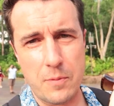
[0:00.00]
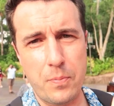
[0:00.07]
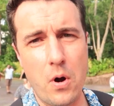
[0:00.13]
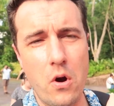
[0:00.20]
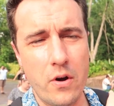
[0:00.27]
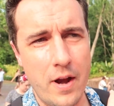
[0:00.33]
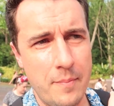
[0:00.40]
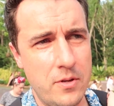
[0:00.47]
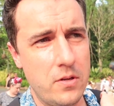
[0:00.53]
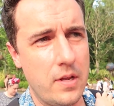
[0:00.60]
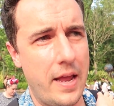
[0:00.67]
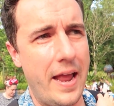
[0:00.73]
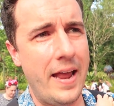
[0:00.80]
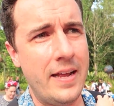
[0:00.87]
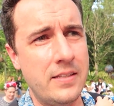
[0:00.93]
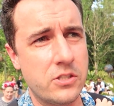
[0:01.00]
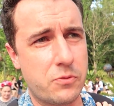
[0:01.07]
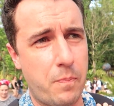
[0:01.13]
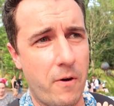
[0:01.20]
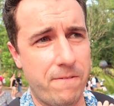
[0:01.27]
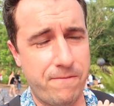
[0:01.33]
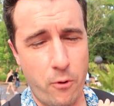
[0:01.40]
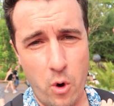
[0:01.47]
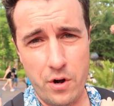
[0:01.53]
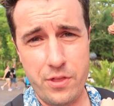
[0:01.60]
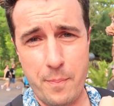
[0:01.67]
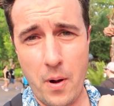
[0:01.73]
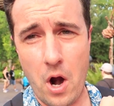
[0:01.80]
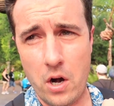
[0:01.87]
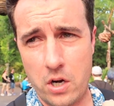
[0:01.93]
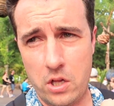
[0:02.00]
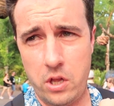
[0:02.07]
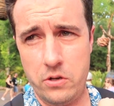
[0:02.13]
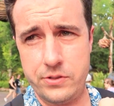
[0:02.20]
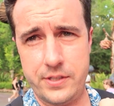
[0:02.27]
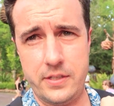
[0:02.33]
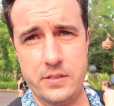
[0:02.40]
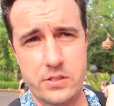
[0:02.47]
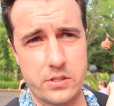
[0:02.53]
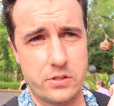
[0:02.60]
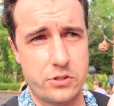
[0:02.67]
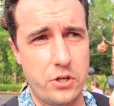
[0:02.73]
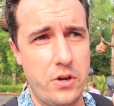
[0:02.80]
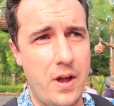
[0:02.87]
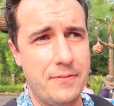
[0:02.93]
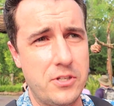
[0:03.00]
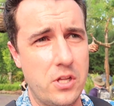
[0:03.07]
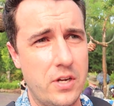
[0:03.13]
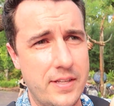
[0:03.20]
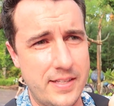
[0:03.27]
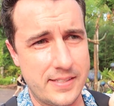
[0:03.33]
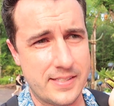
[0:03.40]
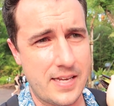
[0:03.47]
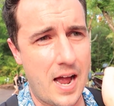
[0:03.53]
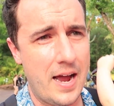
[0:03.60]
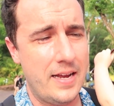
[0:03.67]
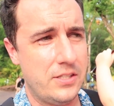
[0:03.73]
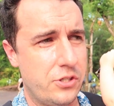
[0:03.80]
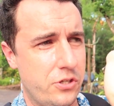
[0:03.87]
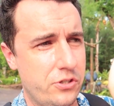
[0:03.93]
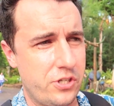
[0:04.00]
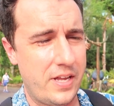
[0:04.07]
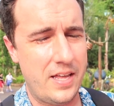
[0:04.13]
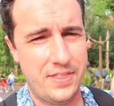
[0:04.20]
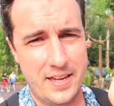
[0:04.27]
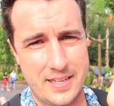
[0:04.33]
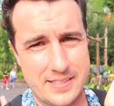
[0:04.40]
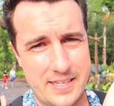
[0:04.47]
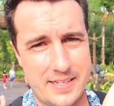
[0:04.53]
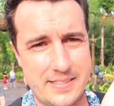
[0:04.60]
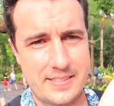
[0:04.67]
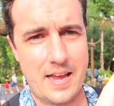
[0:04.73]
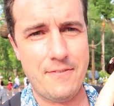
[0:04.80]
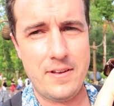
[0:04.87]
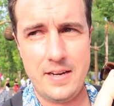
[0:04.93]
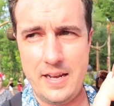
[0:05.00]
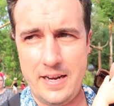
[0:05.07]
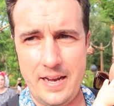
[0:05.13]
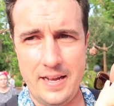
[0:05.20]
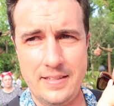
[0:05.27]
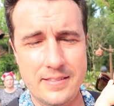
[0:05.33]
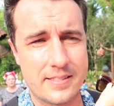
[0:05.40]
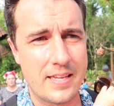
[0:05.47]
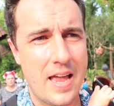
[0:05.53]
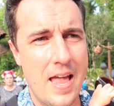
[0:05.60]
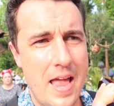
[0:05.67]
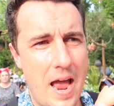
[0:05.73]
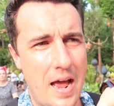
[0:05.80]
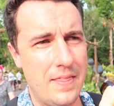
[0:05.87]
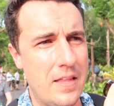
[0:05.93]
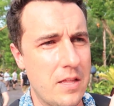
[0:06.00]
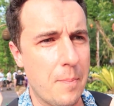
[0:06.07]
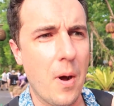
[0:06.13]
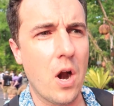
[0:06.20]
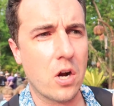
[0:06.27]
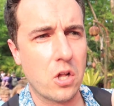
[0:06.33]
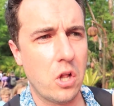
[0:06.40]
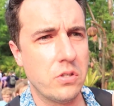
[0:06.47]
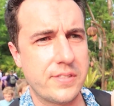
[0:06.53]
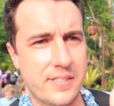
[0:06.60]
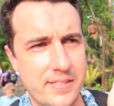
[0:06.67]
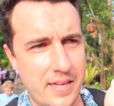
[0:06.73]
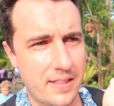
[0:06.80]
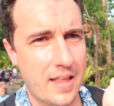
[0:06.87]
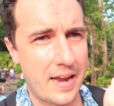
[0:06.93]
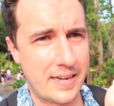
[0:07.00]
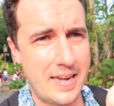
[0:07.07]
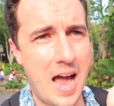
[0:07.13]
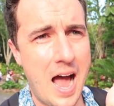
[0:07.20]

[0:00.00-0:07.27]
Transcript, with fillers: The program ends before the park closes. So you have to look at the signs. Usually I think it's like 7, it ends, and then the park closes at like